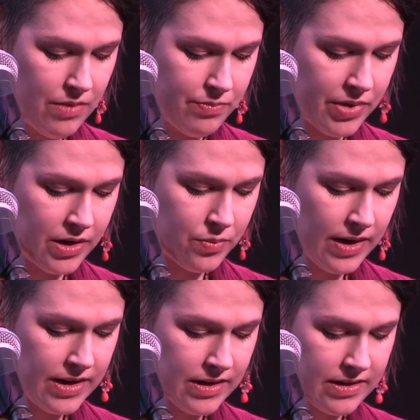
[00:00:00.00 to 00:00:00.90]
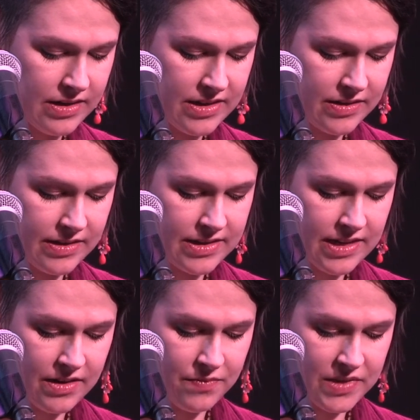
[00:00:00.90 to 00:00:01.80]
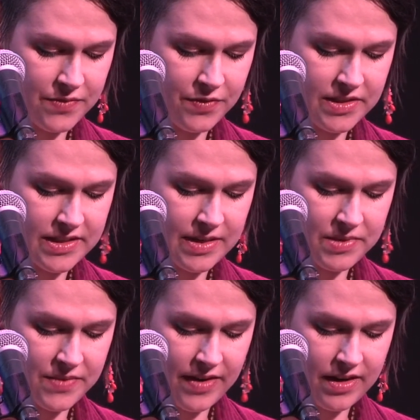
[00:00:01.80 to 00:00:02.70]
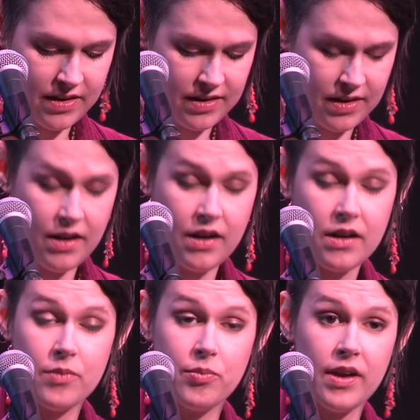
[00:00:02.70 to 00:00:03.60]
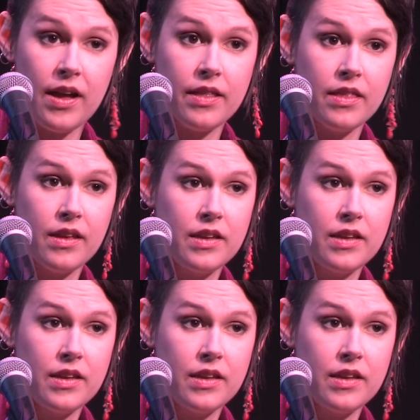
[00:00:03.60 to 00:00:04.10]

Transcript: Bird waited until the sound of his footsteps faded, her breath